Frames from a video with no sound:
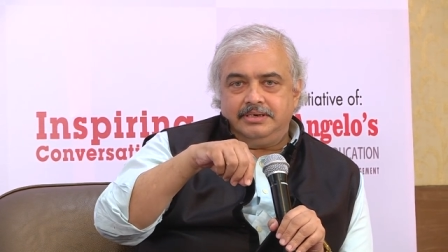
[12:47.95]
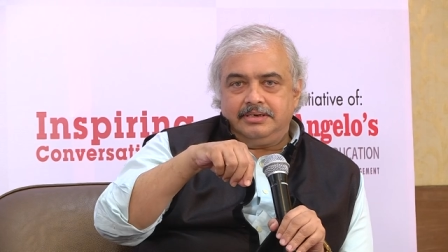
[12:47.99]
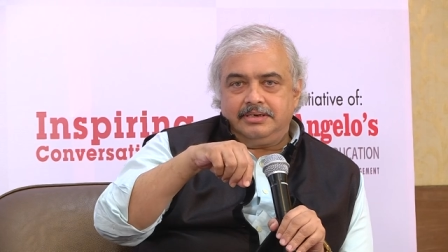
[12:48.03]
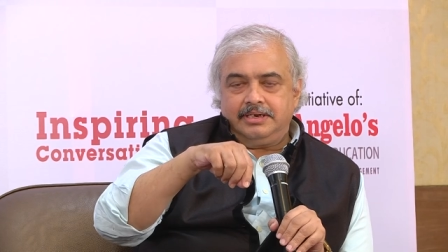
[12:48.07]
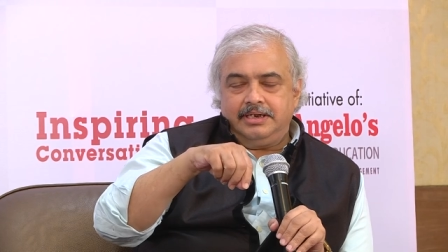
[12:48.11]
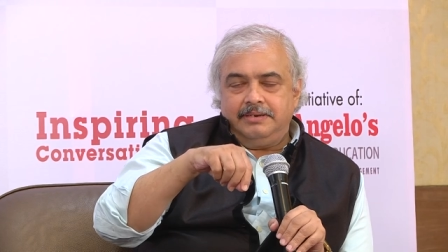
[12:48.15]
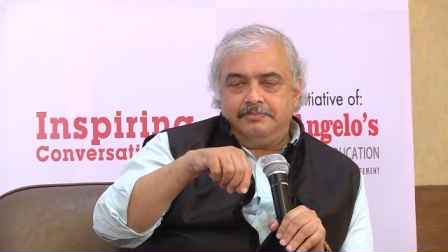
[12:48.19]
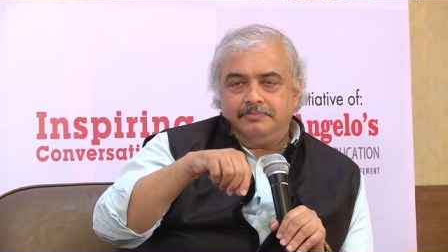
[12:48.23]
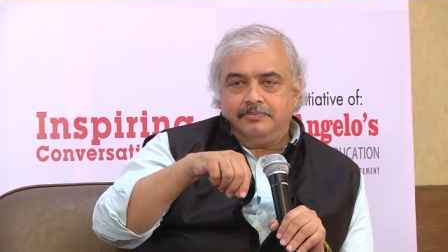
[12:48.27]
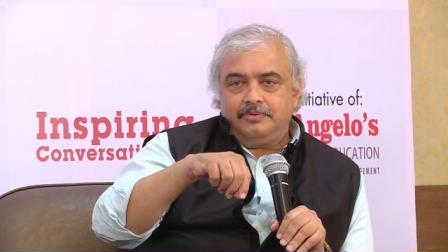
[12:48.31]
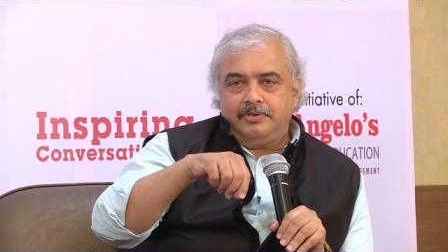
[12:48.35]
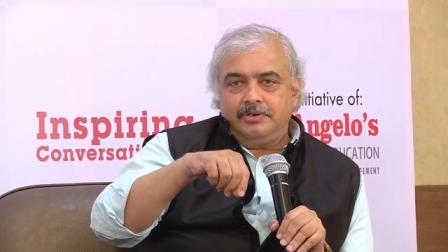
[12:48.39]

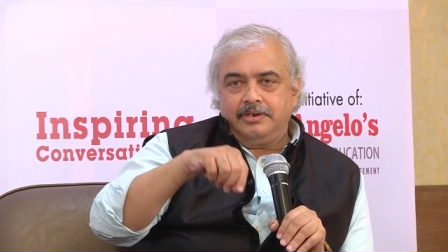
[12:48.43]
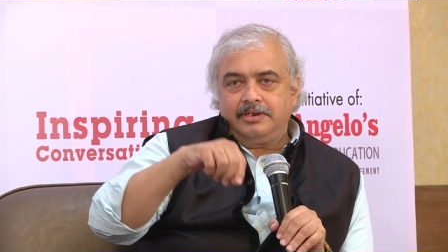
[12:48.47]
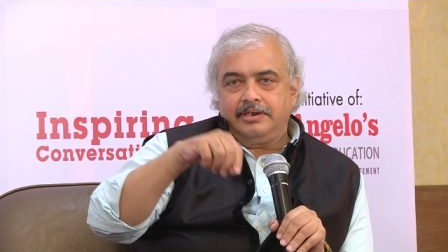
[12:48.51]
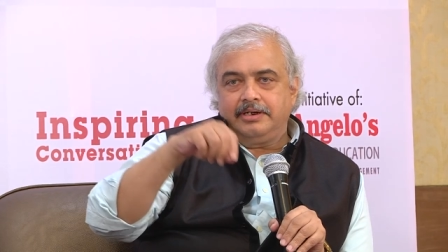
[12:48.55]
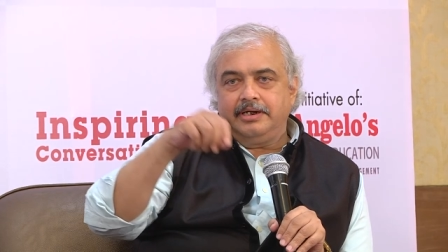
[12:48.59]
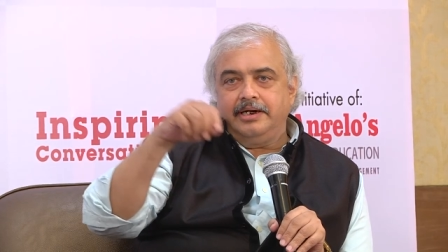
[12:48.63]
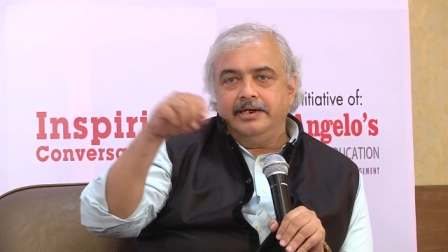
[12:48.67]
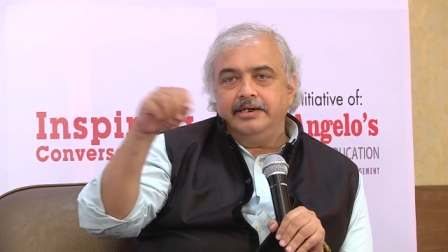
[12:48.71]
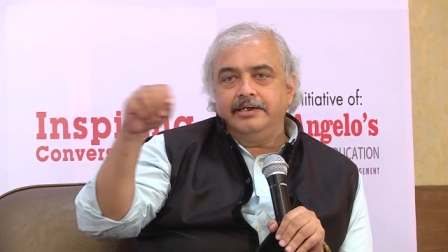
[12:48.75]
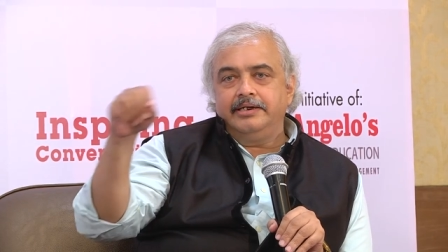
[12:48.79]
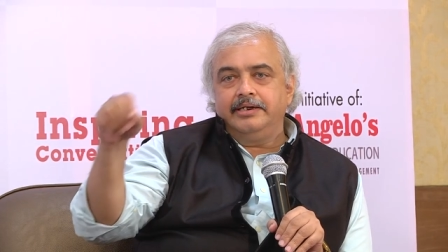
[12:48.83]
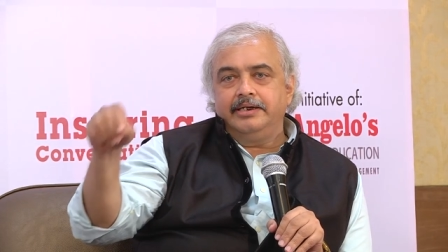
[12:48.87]
kept on
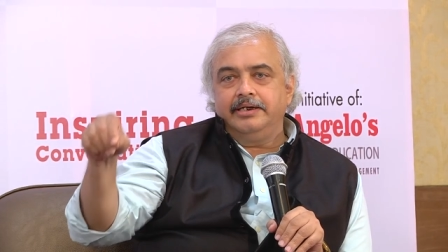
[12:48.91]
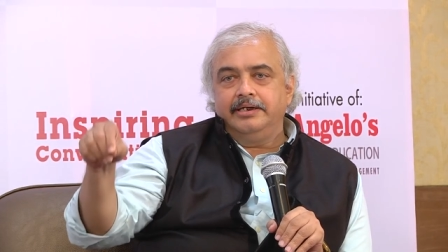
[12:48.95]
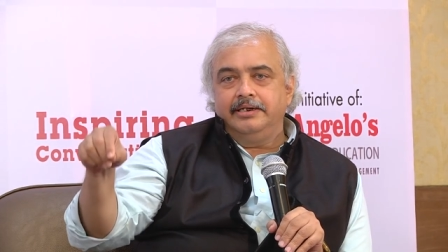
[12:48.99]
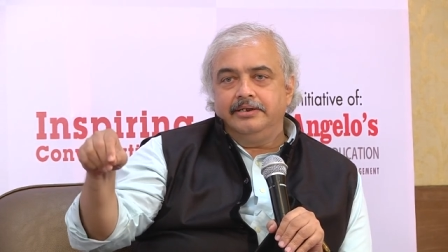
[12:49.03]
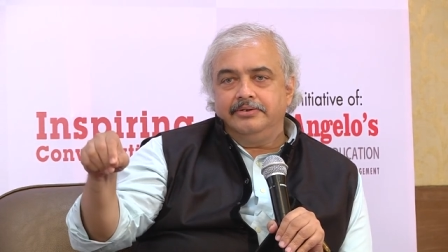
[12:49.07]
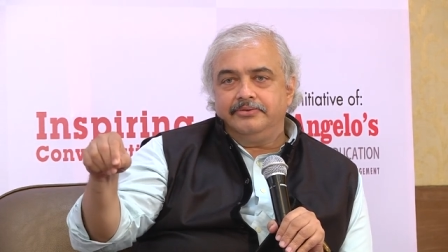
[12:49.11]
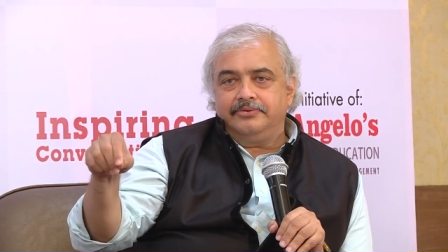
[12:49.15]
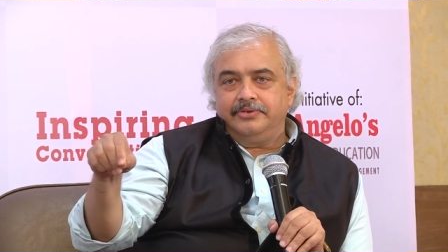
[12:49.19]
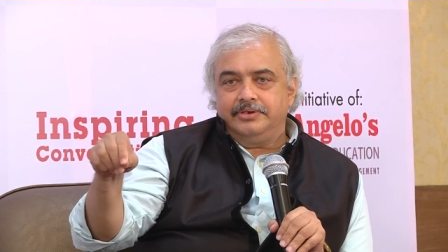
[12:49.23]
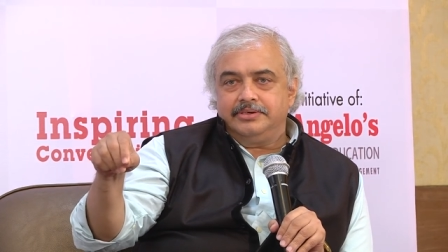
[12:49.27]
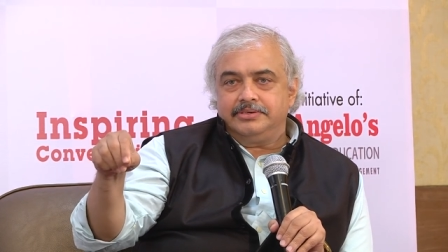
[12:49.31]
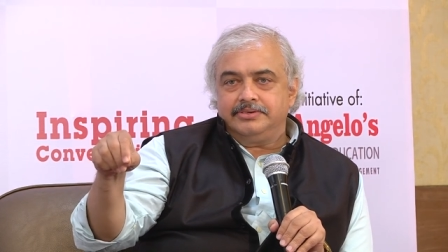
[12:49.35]
crediting
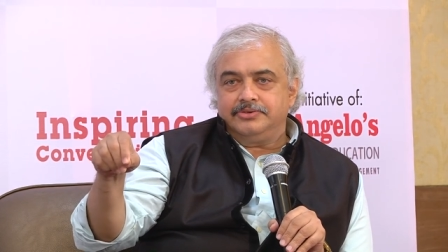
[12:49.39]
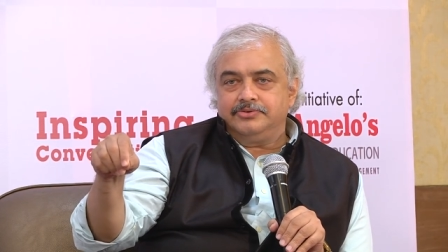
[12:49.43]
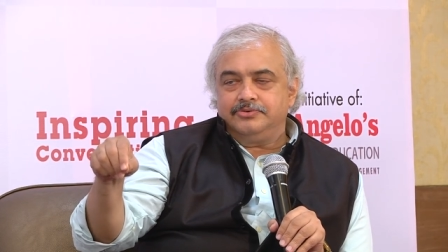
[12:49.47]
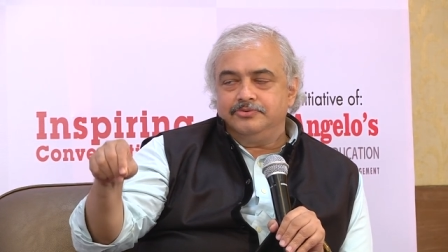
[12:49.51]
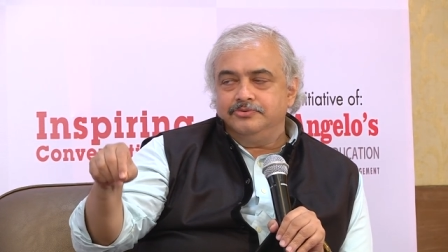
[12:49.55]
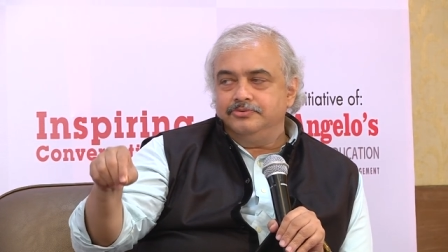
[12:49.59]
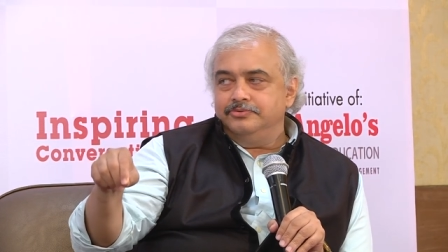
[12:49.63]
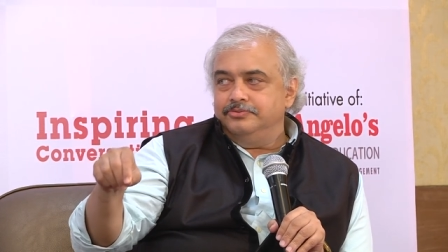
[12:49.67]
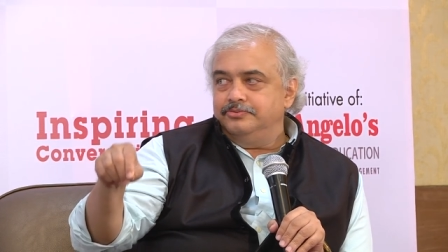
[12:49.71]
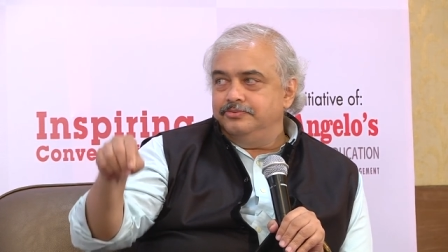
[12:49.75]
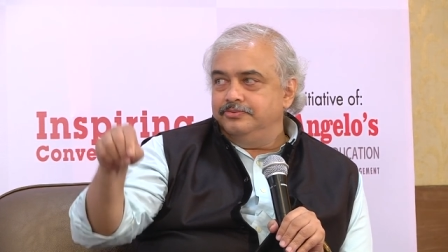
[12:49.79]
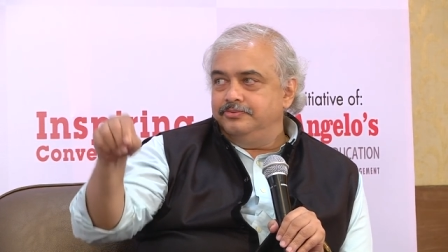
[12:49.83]
interest
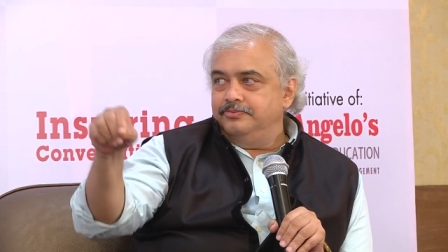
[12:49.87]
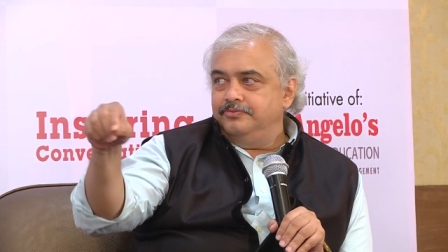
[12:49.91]
to